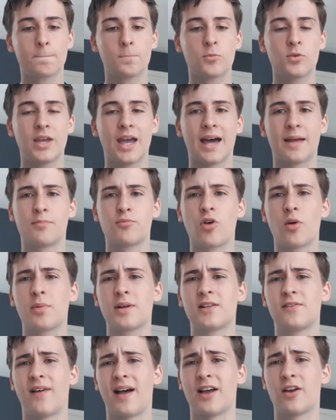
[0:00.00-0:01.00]
You had
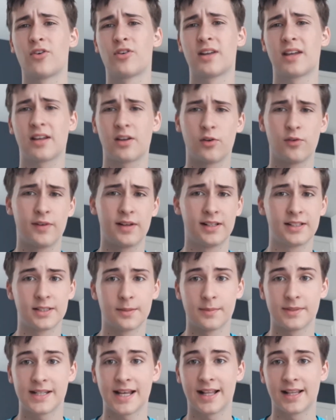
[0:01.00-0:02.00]
properties of ionic, covalent and
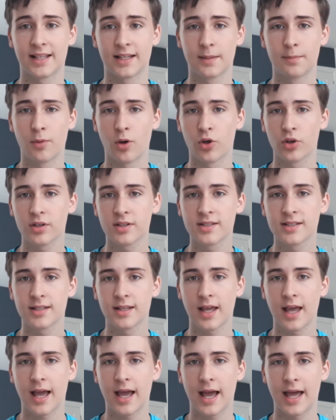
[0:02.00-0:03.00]
metallic bonds
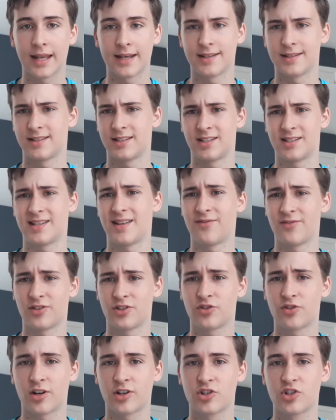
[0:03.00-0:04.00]
and different
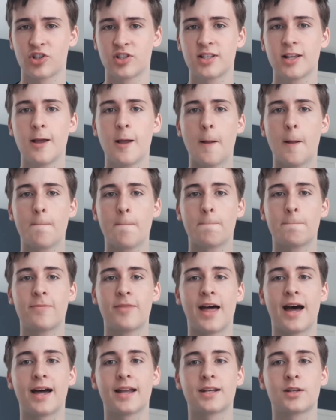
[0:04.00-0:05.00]
structures.
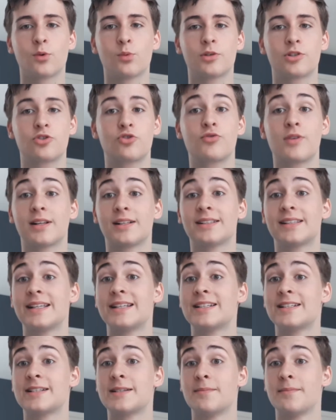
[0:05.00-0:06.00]
That was drilled
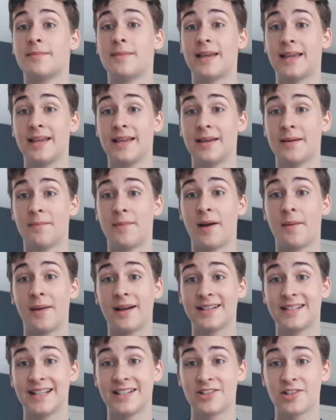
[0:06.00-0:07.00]
into me by my
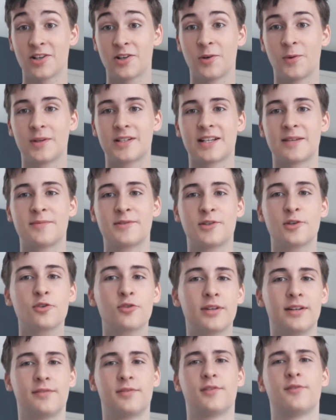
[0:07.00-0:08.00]
teacher, which I'm so
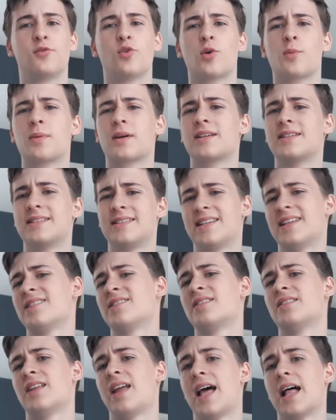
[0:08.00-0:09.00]
grateful for because it did
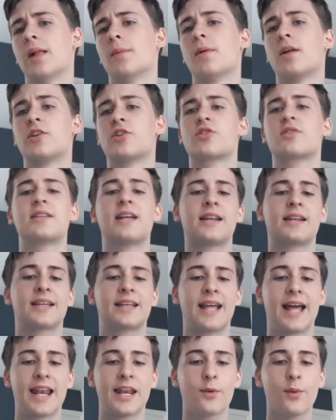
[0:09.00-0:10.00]
help understanding it
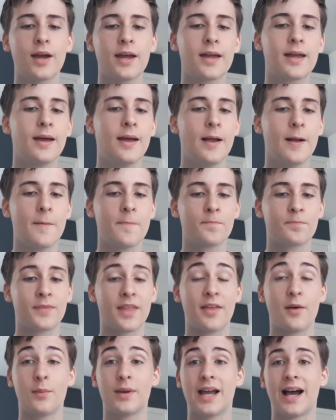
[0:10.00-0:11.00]
anyway.
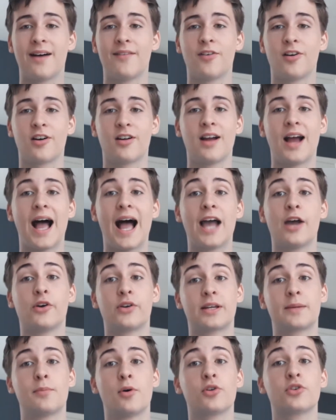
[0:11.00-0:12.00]
And then we have our
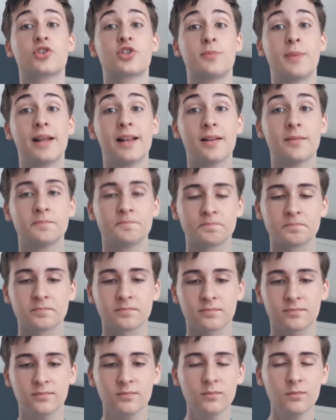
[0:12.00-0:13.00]
ionic bond spiel,
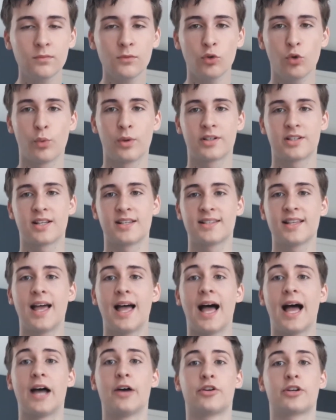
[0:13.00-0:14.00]
which is
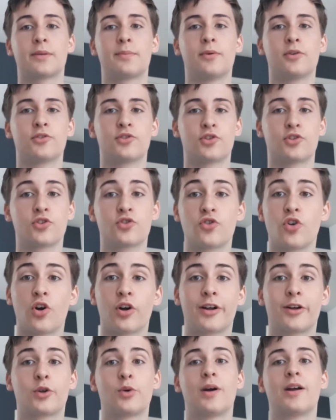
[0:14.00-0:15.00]
ionic bonds are strong
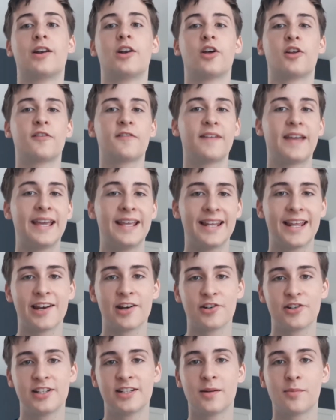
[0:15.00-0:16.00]
and require a lot of heat
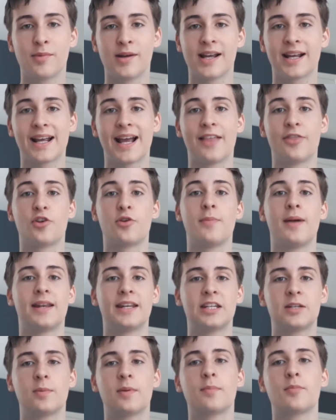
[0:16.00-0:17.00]
energy to break, and they're
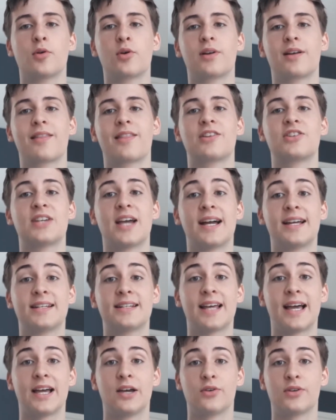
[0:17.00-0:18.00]
meant to be broken in the giant
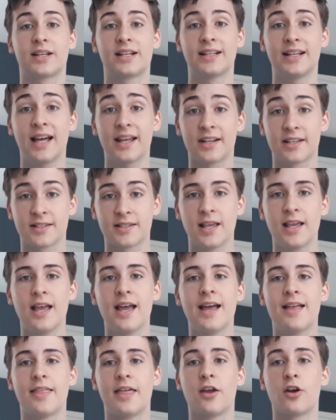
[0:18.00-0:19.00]
ionic lattice.
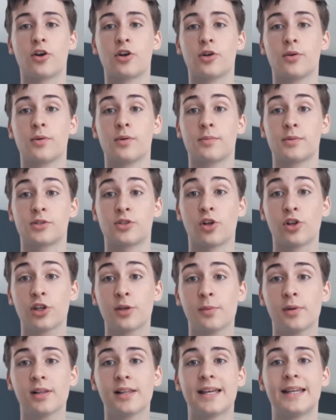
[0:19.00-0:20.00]
They are
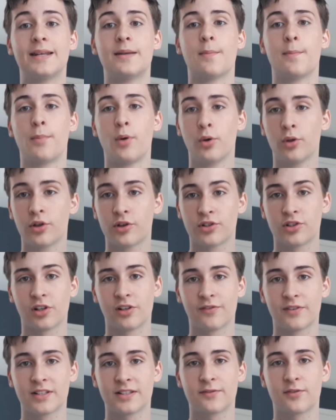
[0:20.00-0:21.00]
soluble in polar
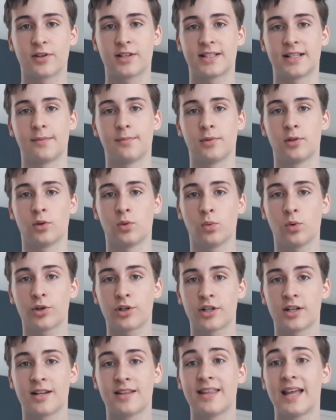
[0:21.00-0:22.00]
solvents, for example,
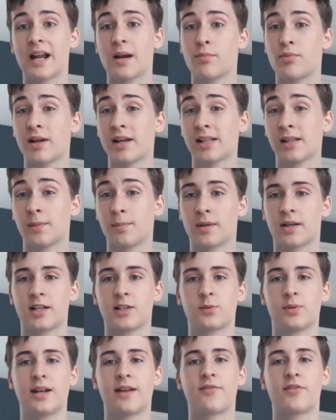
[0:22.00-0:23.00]
water. They are brittle because
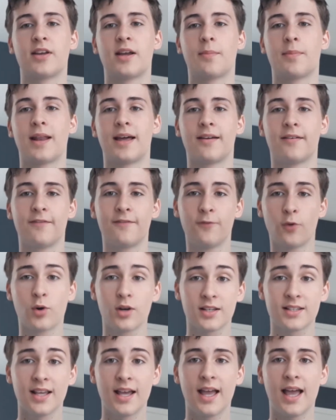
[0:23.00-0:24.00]
whenever you apply a
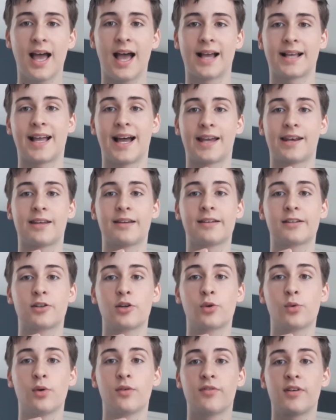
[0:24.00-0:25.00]
force, a cation could
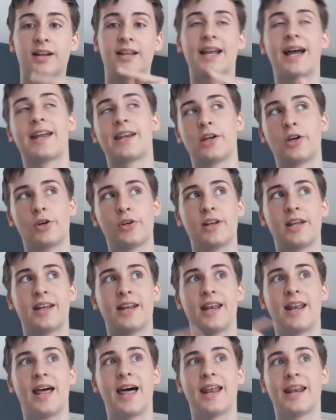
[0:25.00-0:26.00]
go over a cation and
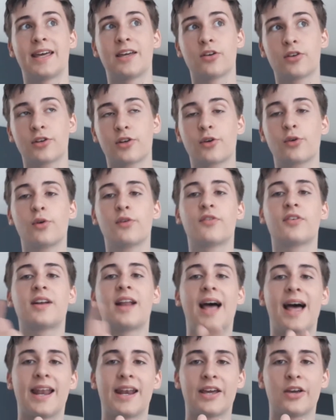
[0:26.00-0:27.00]
an anion could go over an
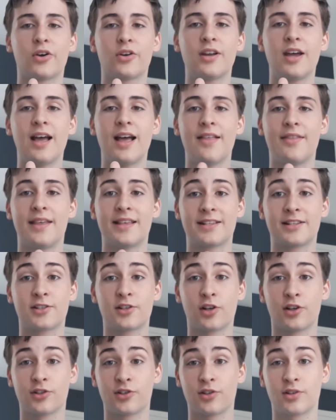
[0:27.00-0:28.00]
anion. This
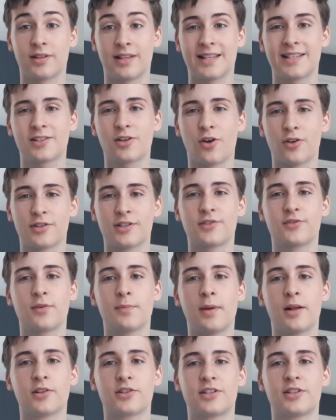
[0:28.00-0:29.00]
causes
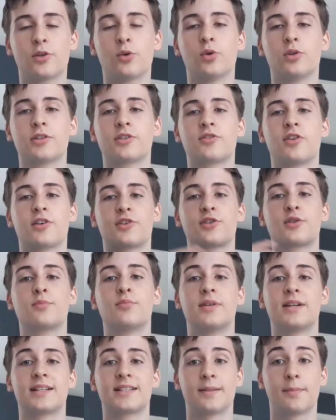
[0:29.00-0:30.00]
repulsion, the whole structure
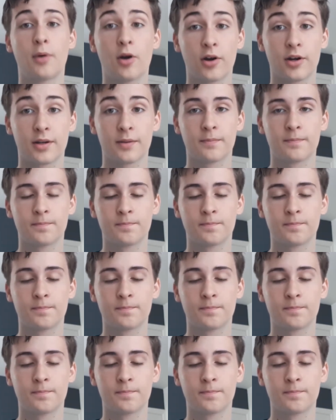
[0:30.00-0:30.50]
breaks apart,